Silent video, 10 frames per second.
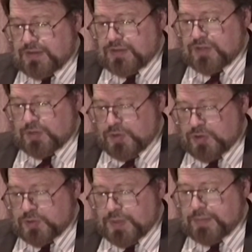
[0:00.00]
the
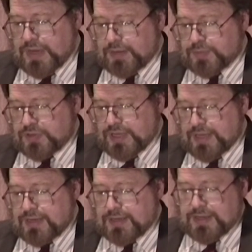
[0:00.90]
approach by Pat
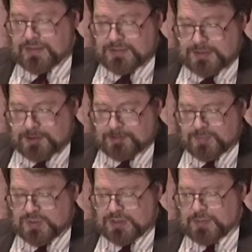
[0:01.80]
Buchanan and
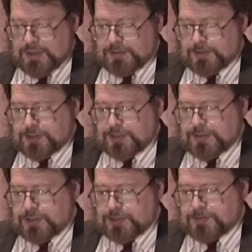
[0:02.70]
some others in
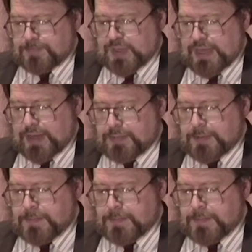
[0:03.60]
this camp